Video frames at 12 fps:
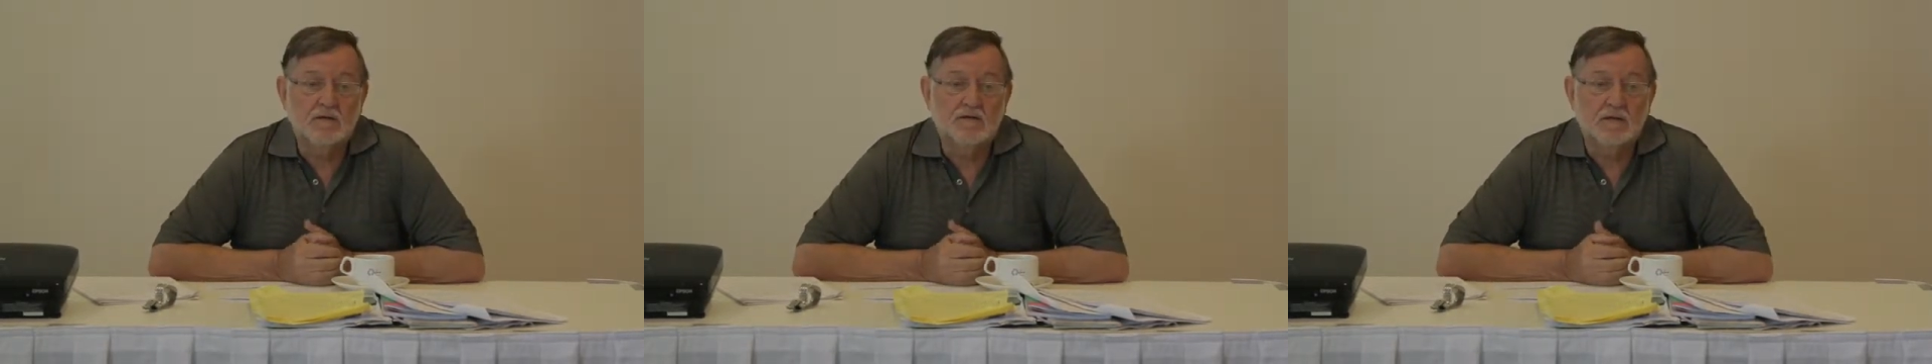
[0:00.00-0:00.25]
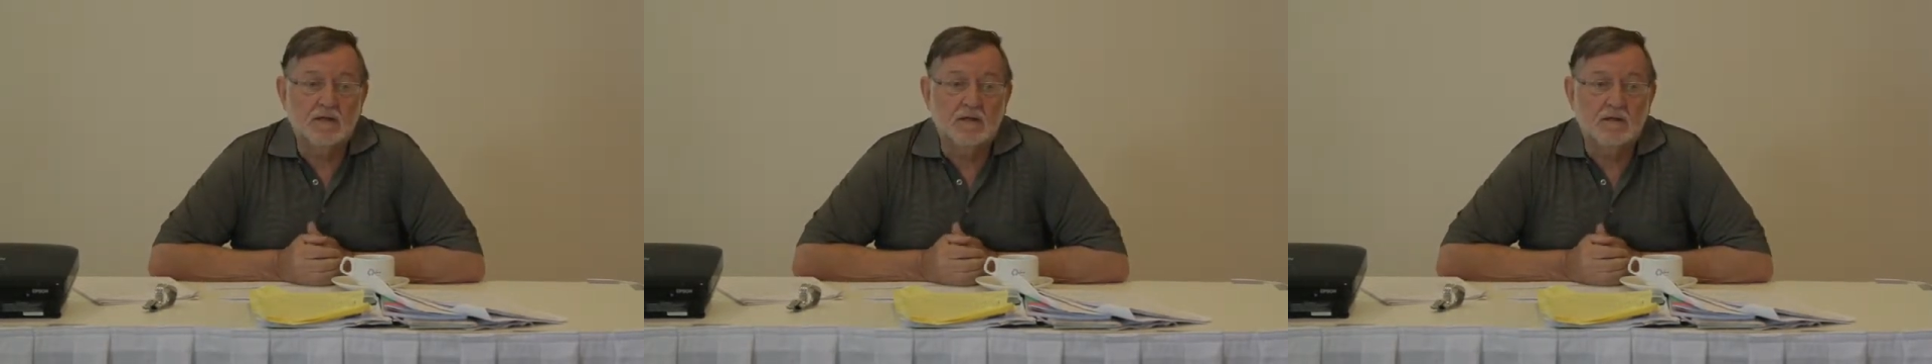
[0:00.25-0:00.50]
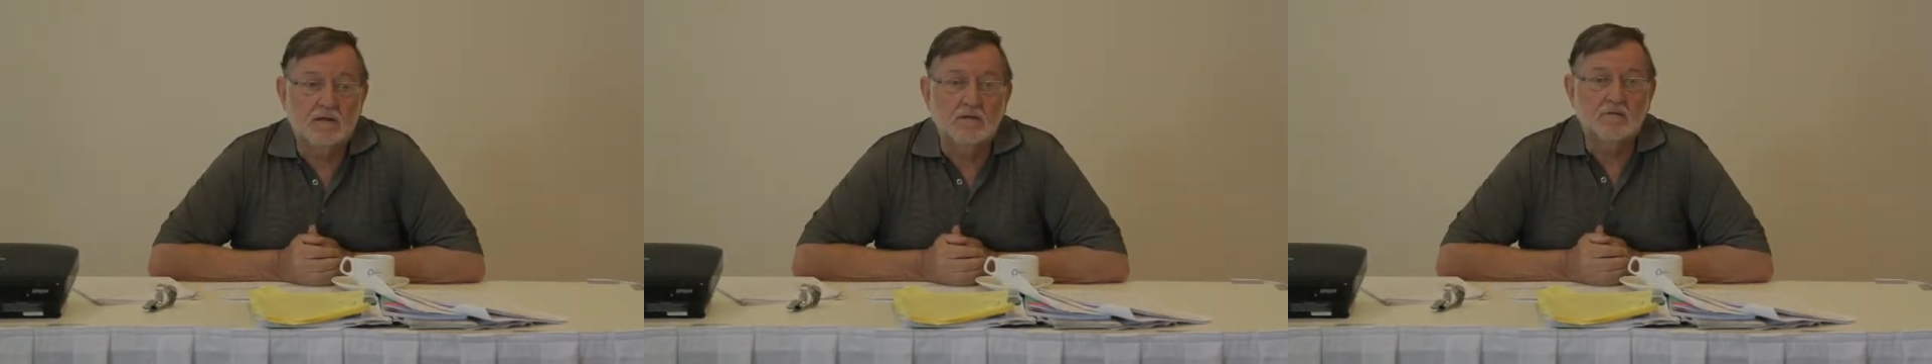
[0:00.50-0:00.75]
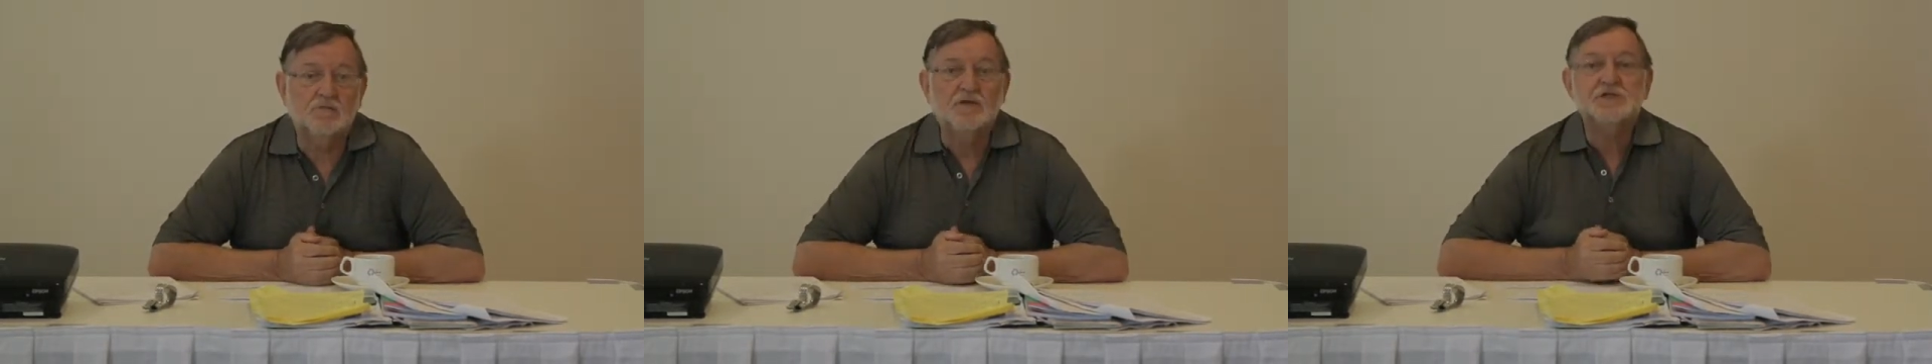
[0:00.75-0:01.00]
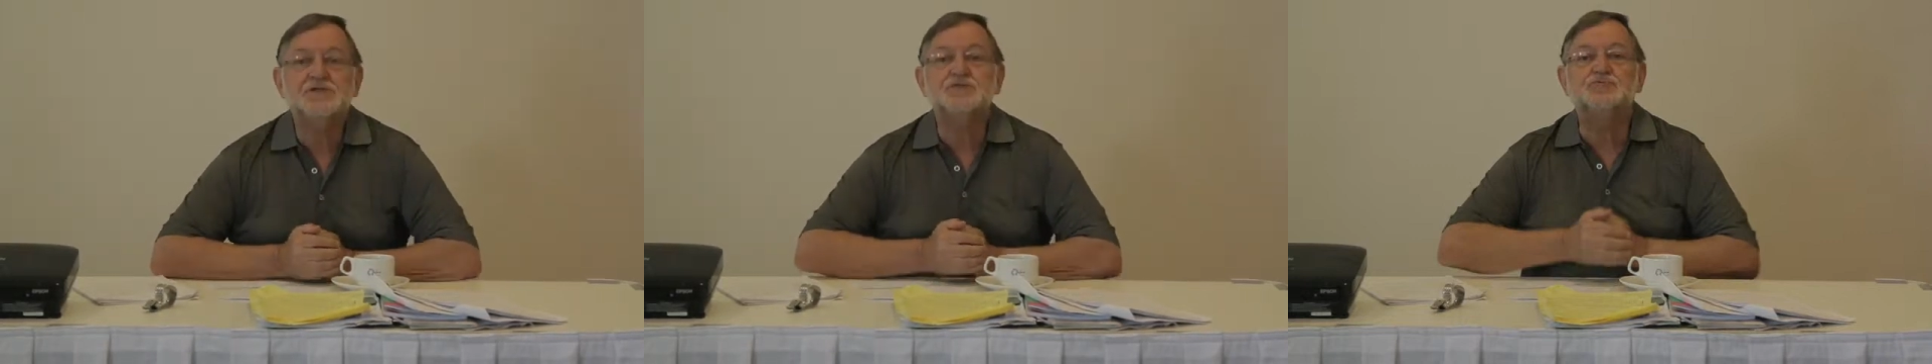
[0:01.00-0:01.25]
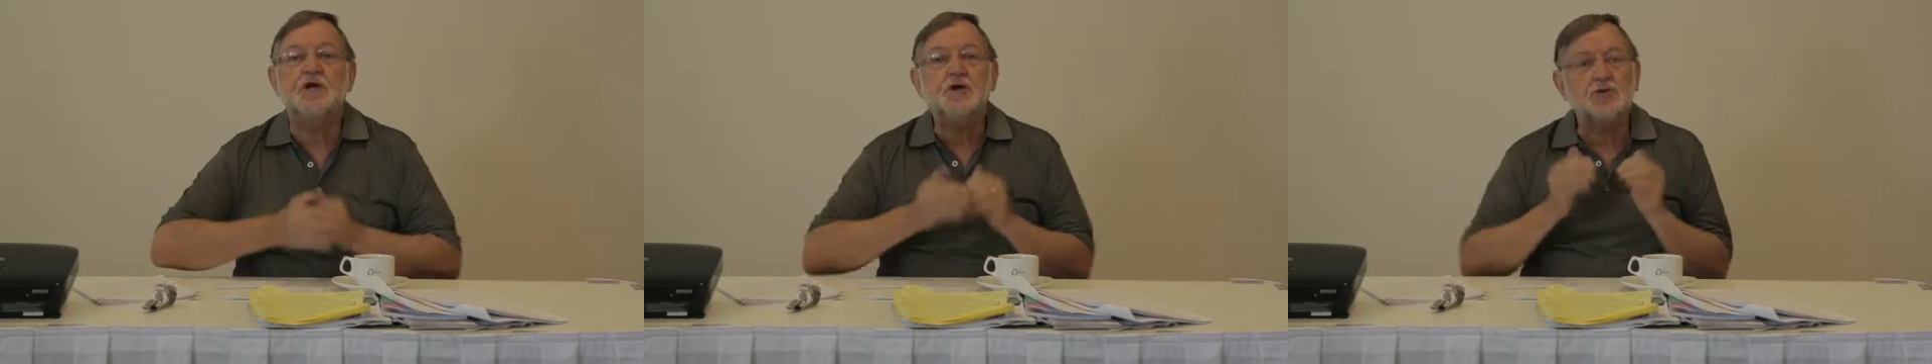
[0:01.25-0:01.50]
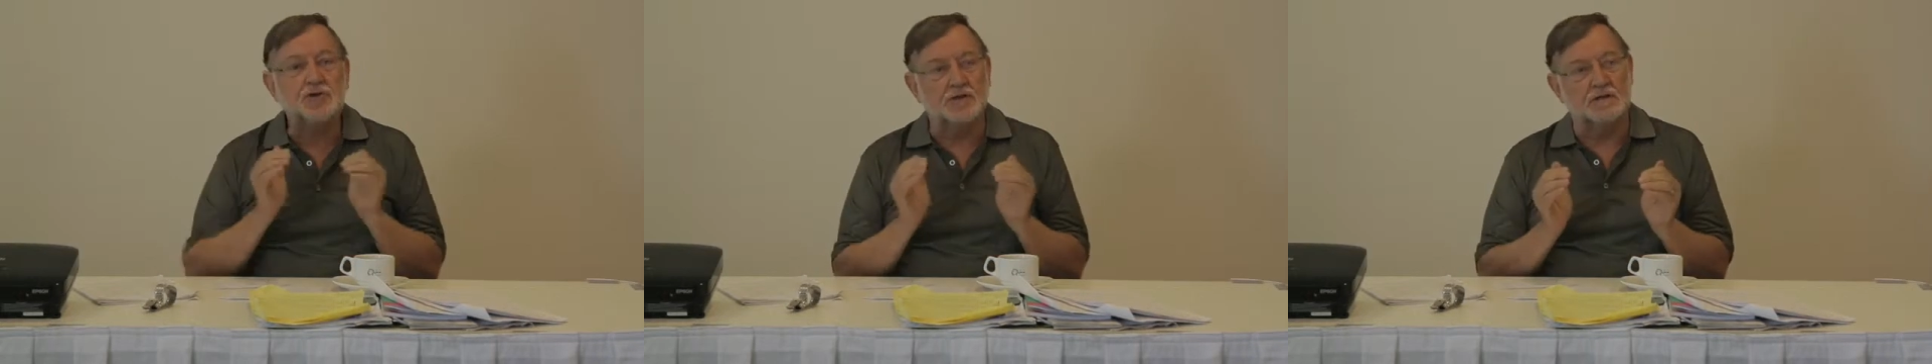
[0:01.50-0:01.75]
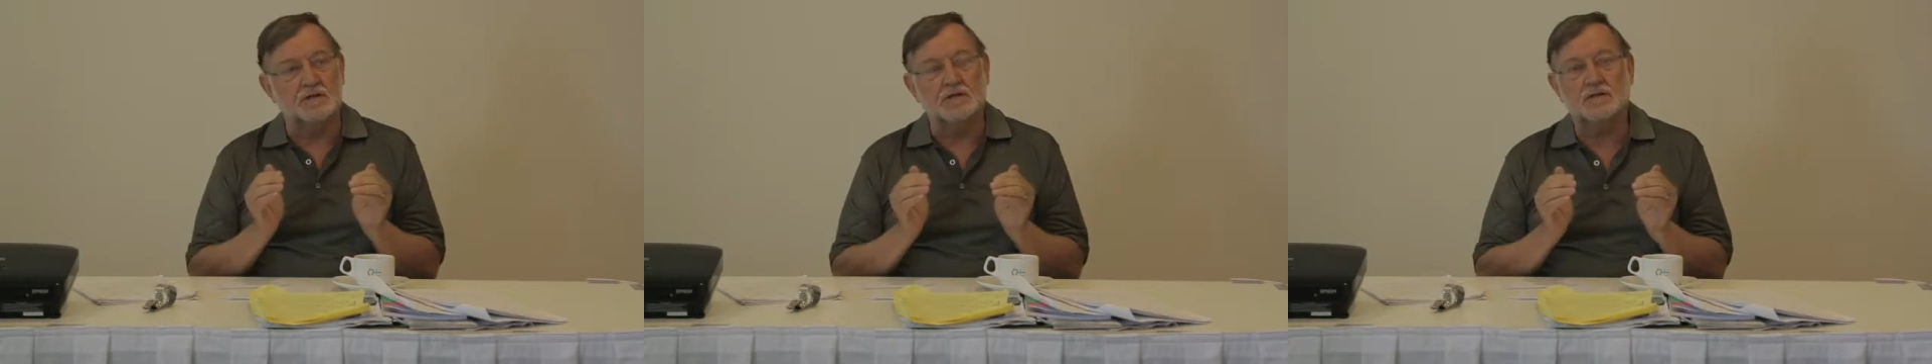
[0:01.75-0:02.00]
the
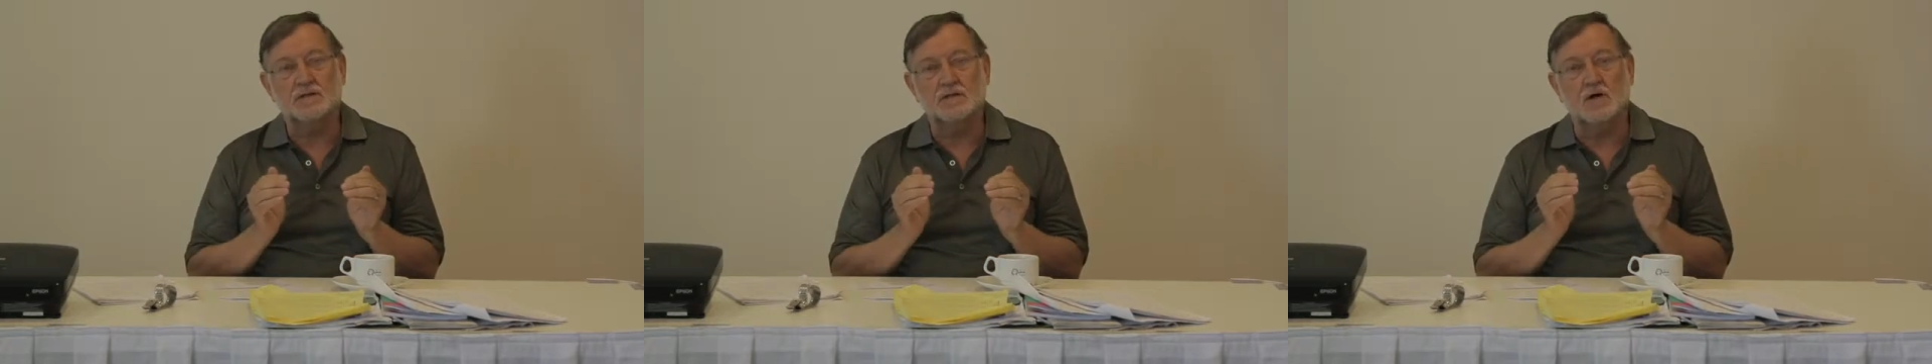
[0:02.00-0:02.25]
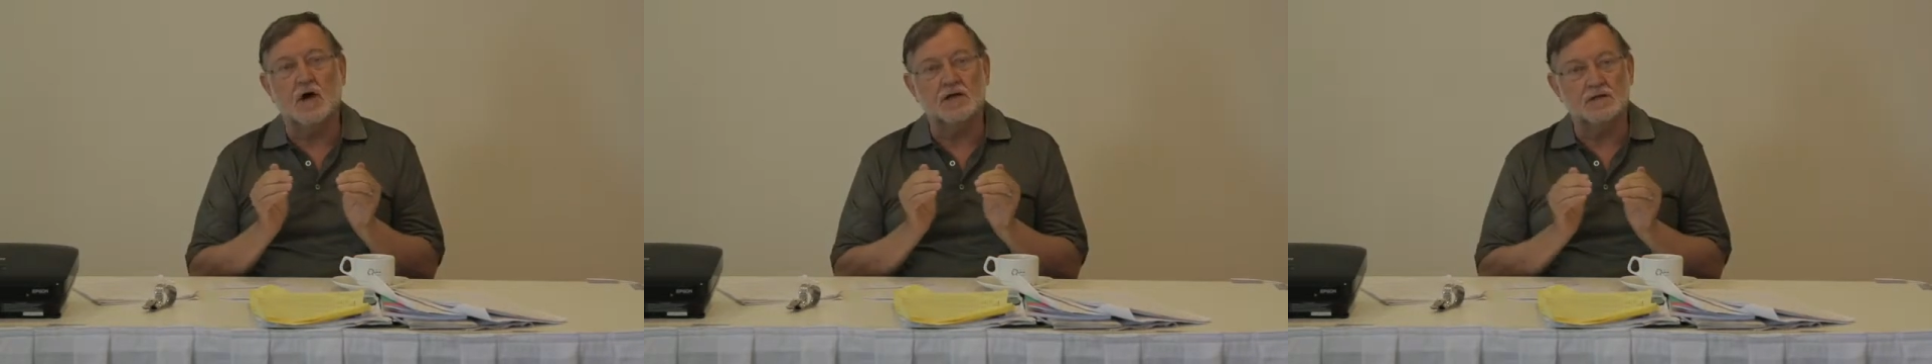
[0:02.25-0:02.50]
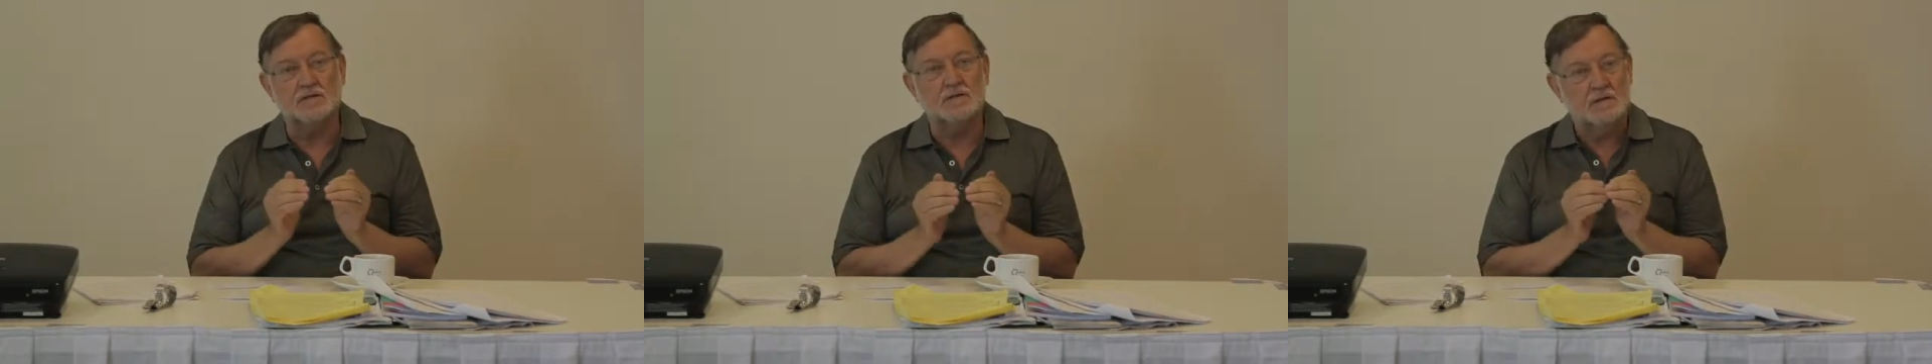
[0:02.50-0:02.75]
restrictions on